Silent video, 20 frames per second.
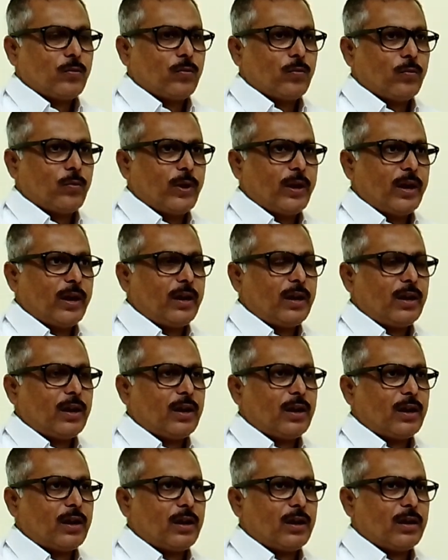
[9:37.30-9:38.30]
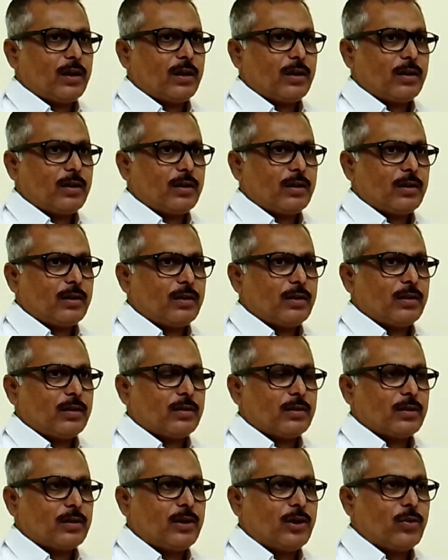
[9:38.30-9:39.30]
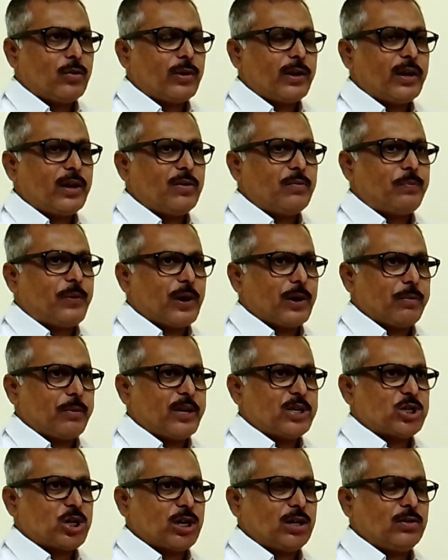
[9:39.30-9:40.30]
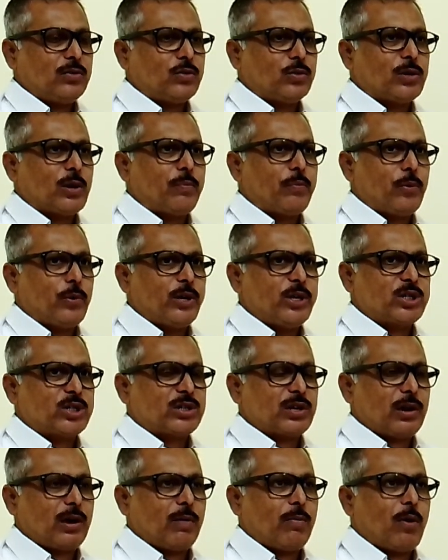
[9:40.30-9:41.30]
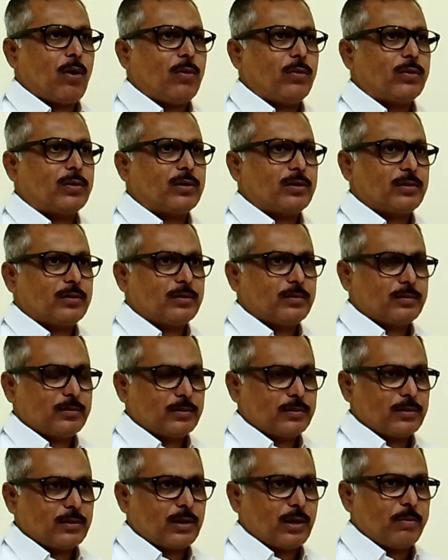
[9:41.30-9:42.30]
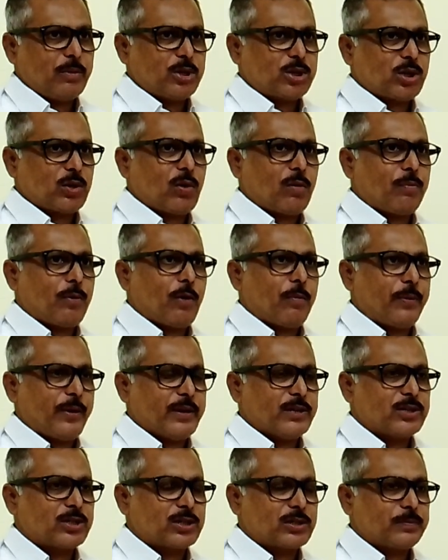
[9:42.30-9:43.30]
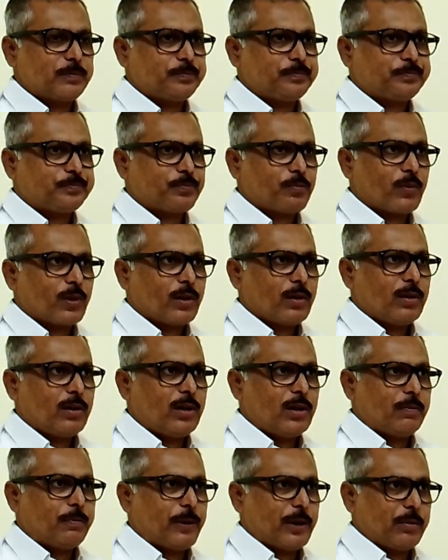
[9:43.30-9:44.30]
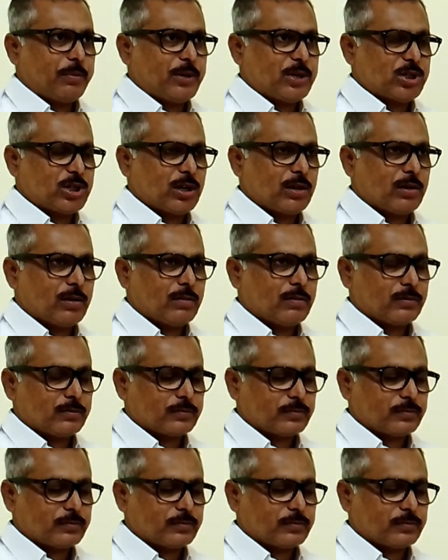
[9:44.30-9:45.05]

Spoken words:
We give information to the police about commission of offence. Information.